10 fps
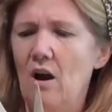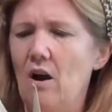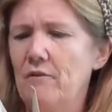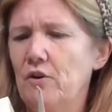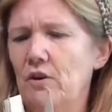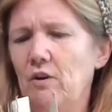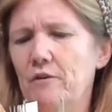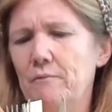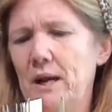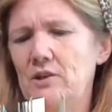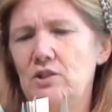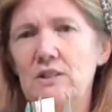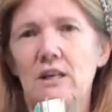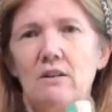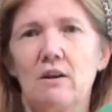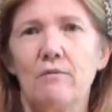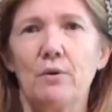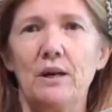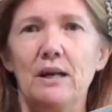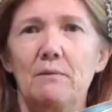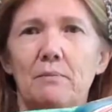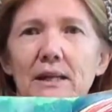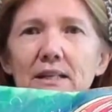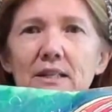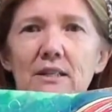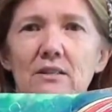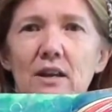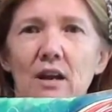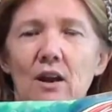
I've got a lot of pages here that I've already completed